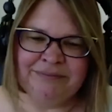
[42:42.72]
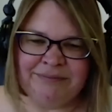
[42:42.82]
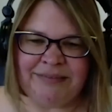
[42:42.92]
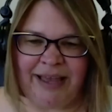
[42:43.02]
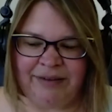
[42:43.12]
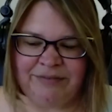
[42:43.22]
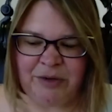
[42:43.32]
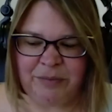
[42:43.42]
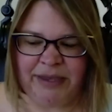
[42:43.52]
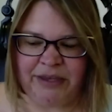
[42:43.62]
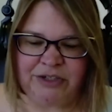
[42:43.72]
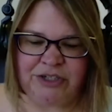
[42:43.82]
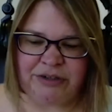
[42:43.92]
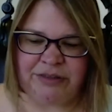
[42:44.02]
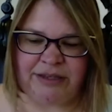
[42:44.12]
yeah, so making
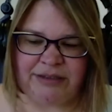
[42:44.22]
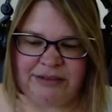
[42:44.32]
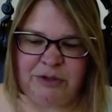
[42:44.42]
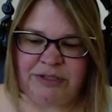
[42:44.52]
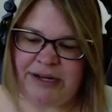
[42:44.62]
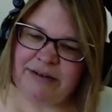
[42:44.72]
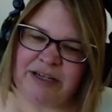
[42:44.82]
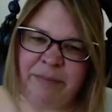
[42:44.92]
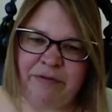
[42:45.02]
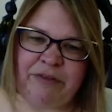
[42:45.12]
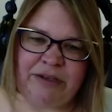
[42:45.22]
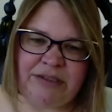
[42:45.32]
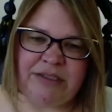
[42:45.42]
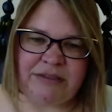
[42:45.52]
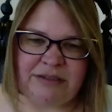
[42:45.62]
sure that you stay on top of
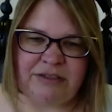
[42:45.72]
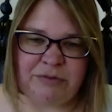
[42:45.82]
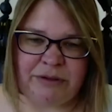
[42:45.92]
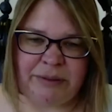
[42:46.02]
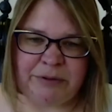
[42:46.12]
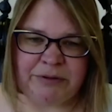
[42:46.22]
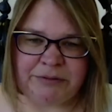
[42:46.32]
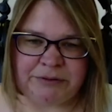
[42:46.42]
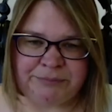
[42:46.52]
things is really important.